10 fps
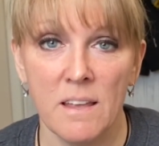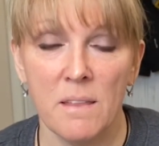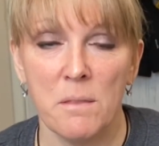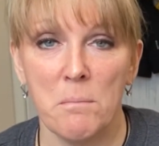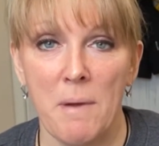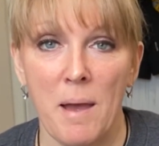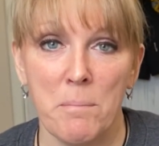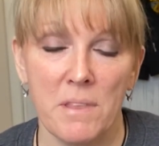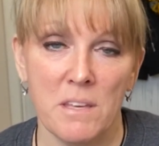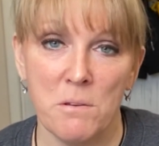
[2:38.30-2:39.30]
The
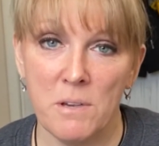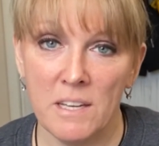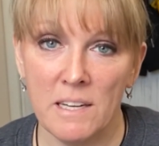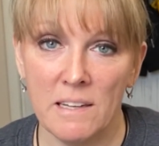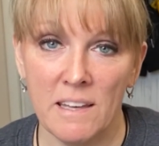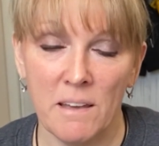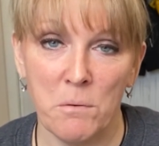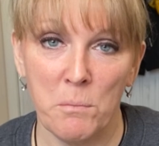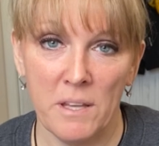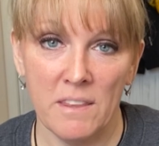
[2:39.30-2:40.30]
map that you can
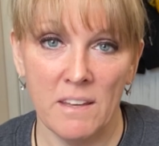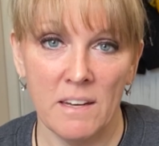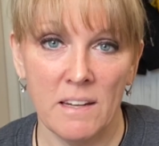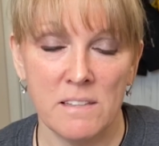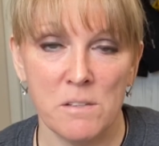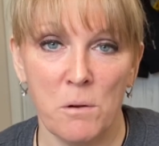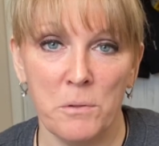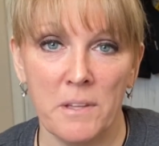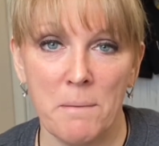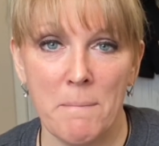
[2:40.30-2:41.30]
get with it is
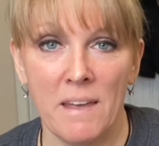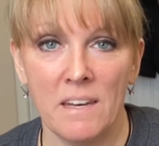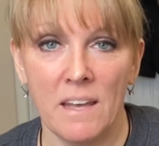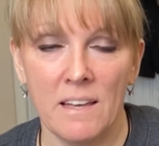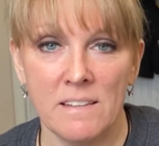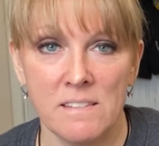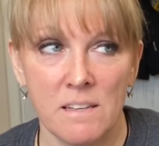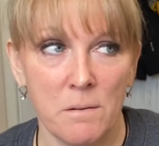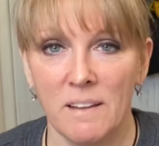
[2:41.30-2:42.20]
only meant as